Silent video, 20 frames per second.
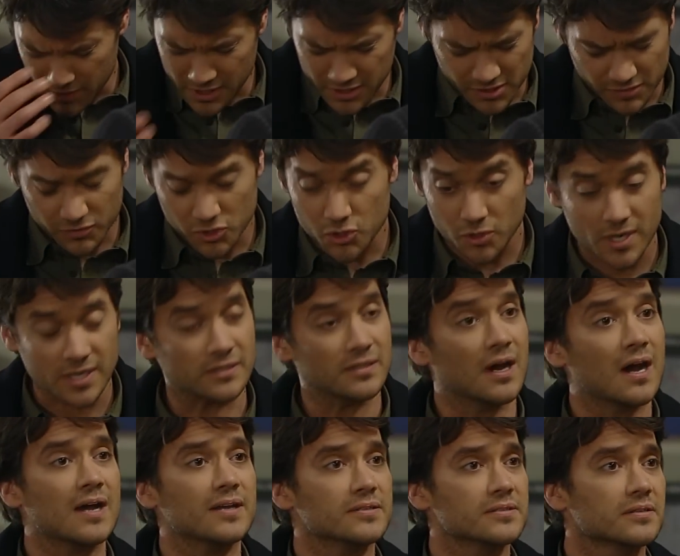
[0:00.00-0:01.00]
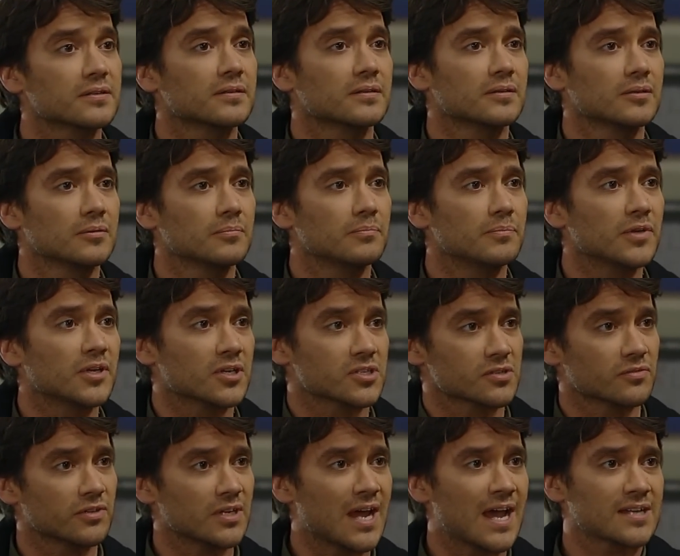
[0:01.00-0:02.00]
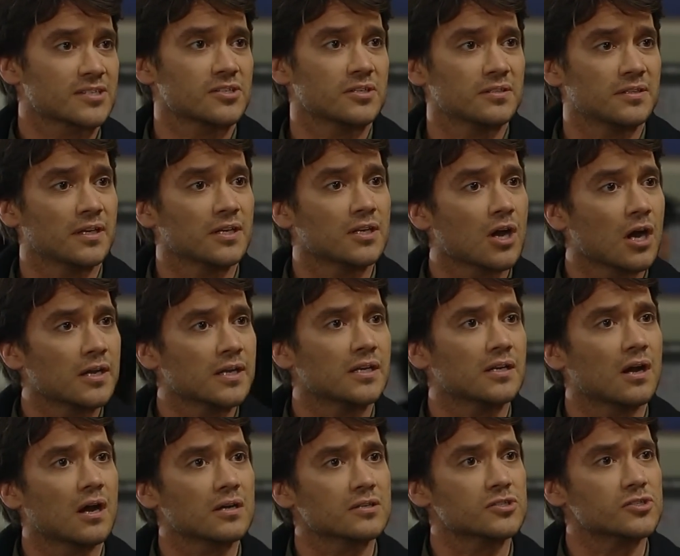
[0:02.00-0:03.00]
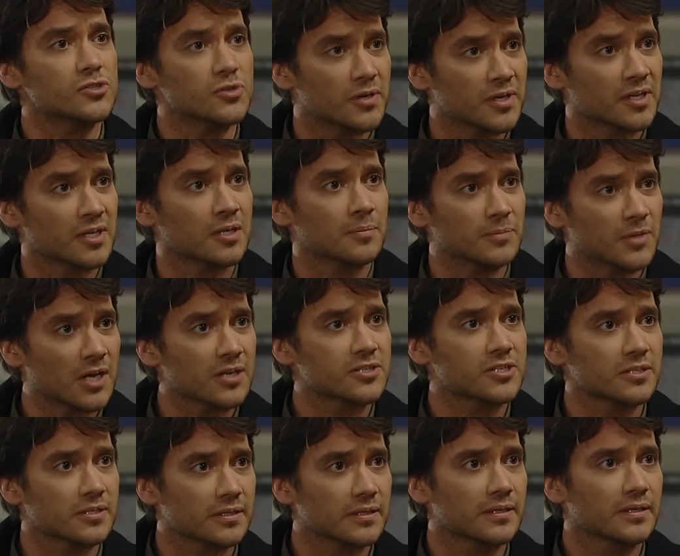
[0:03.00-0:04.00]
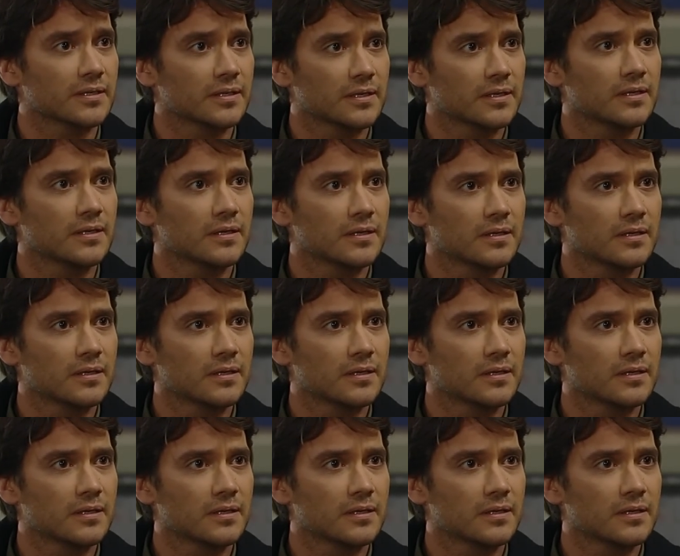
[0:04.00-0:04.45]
Uh, because if Trey dies because of an accident that Connie caused during an abduction,